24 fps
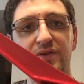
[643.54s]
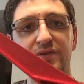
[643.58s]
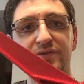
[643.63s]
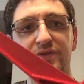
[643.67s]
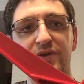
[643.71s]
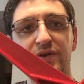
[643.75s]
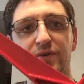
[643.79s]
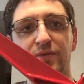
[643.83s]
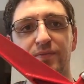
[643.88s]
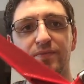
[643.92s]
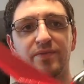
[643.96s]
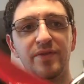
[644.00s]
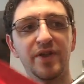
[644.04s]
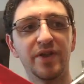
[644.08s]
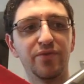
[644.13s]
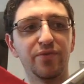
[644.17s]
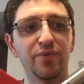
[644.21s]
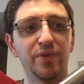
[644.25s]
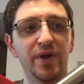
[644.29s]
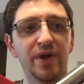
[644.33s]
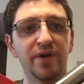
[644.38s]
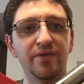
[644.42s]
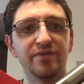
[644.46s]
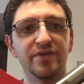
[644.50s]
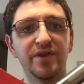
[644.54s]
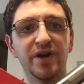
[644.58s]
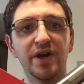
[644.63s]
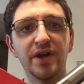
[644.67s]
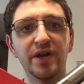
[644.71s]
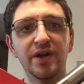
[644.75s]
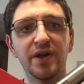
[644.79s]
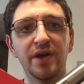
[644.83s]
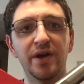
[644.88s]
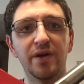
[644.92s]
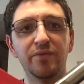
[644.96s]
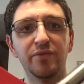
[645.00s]
So that's what I've
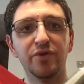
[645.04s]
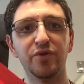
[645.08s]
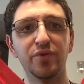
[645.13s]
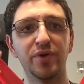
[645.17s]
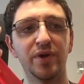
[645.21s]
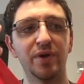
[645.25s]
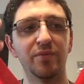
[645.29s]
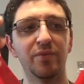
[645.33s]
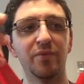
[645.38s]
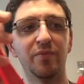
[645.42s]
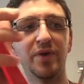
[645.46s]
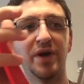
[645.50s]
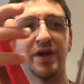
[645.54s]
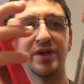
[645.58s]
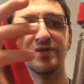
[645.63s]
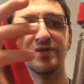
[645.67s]
done. I'm doing them in